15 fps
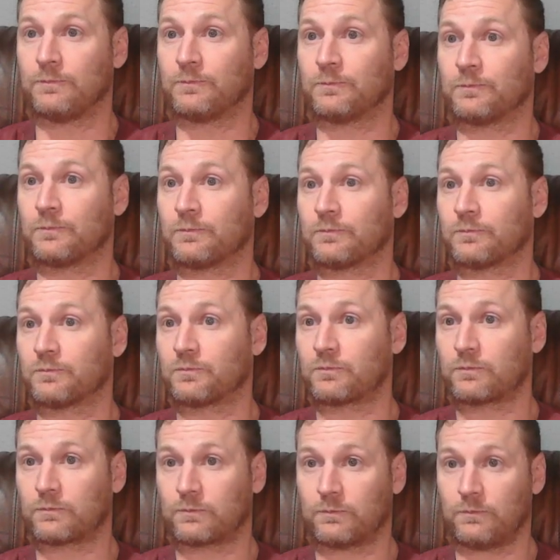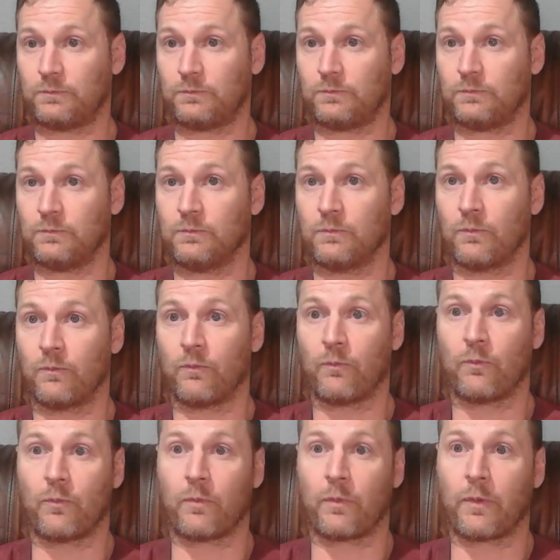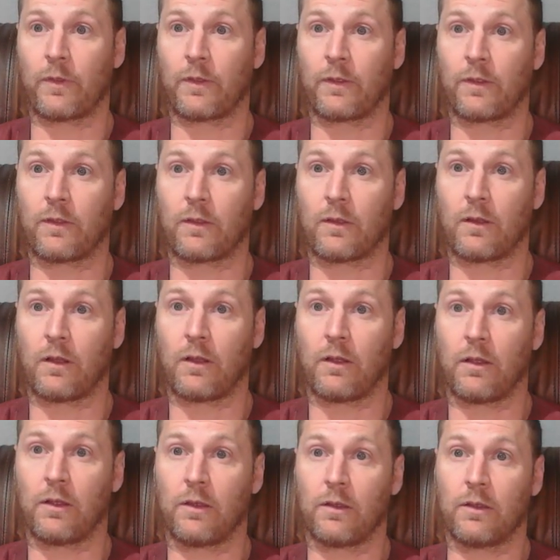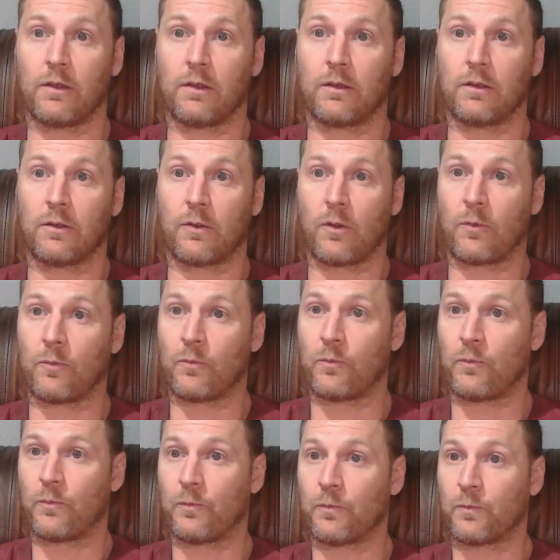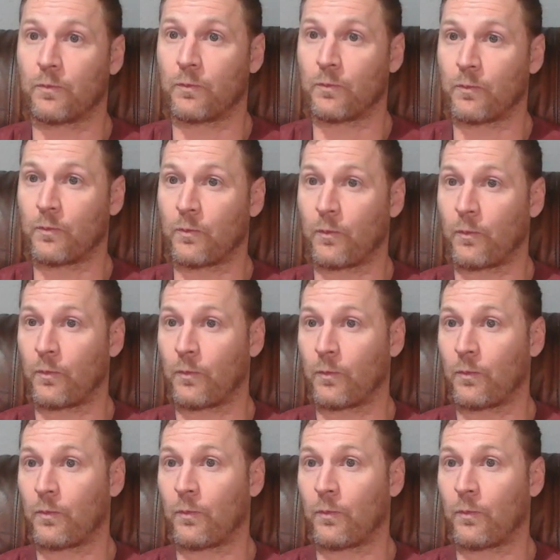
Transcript: Nobody speaks.